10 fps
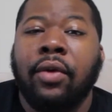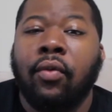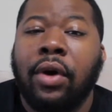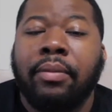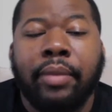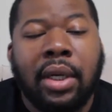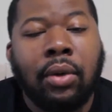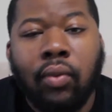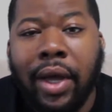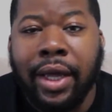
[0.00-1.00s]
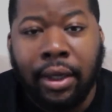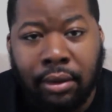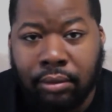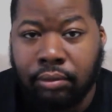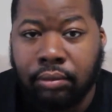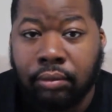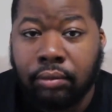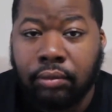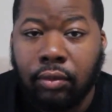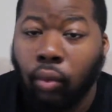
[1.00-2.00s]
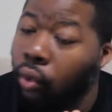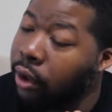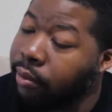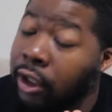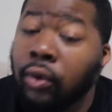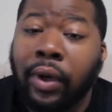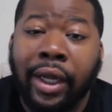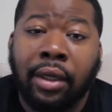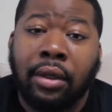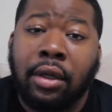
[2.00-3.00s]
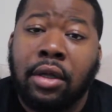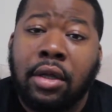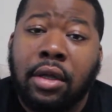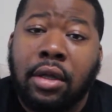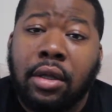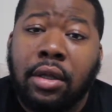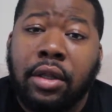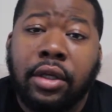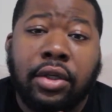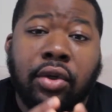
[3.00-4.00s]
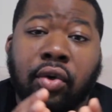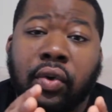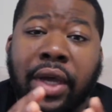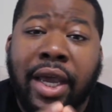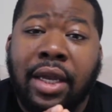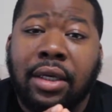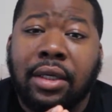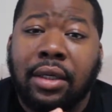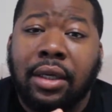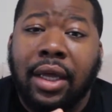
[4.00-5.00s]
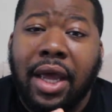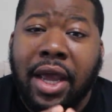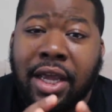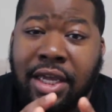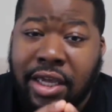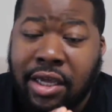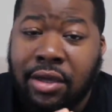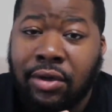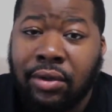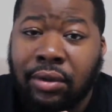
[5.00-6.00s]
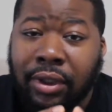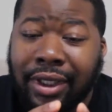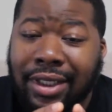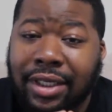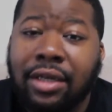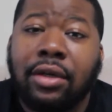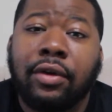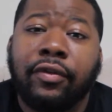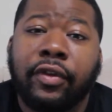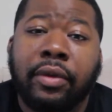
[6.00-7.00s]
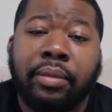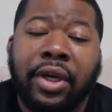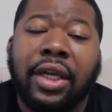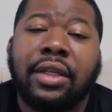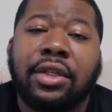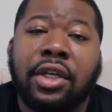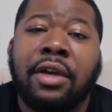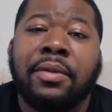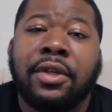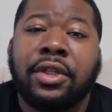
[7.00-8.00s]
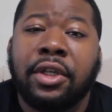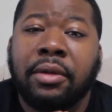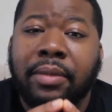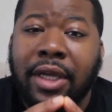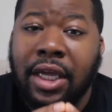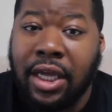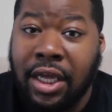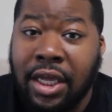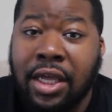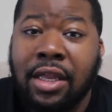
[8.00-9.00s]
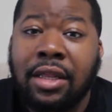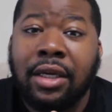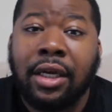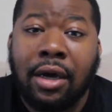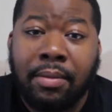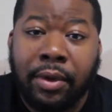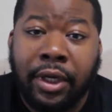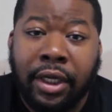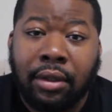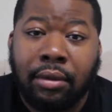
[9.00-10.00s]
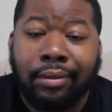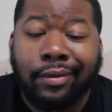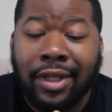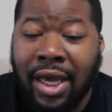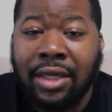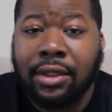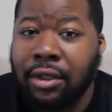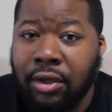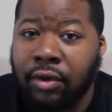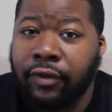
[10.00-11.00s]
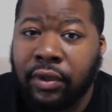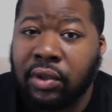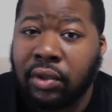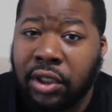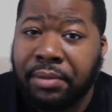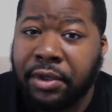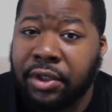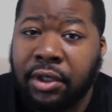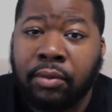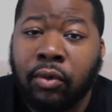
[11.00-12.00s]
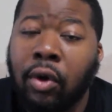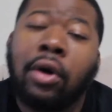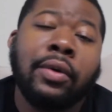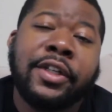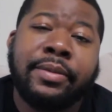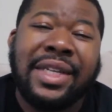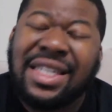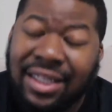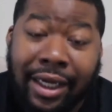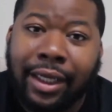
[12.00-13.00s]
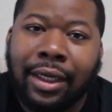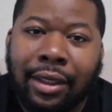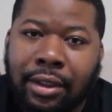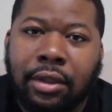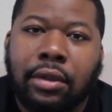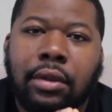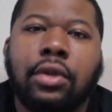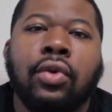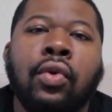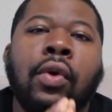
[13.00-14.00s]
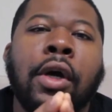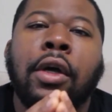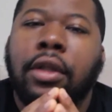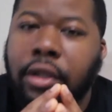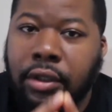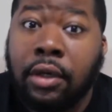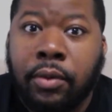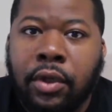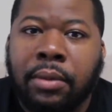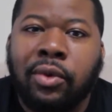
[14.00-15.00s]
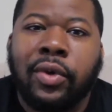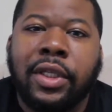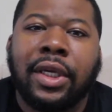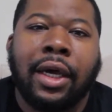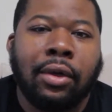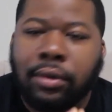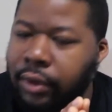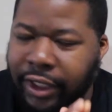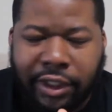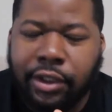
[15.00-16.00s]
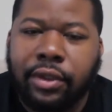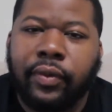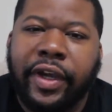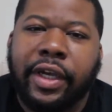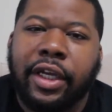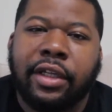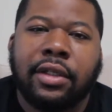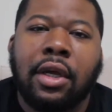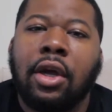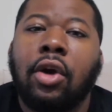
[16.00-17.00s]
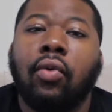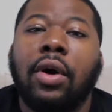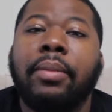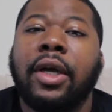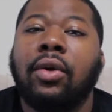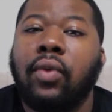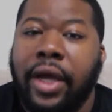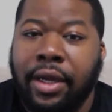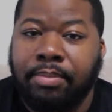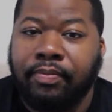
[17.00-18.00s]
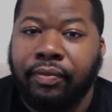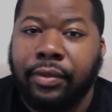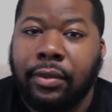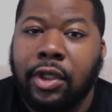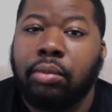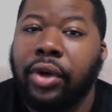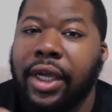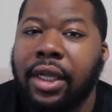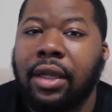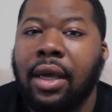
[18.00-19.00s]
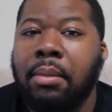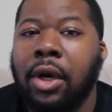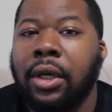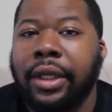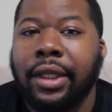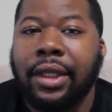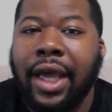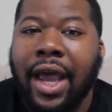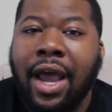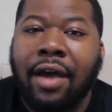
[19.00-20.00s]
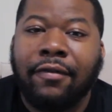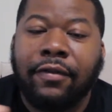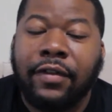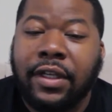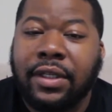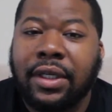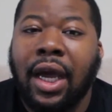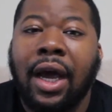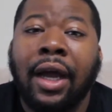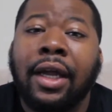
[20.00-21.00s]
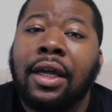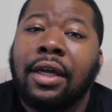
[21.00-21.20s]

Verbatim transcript: And what better way? What better way than to create a heel contender for the biggest championship in the company Yes, the Universal Championship will always be second to the WWE title. That's just the way it is. What better way to break into that market than to have this guy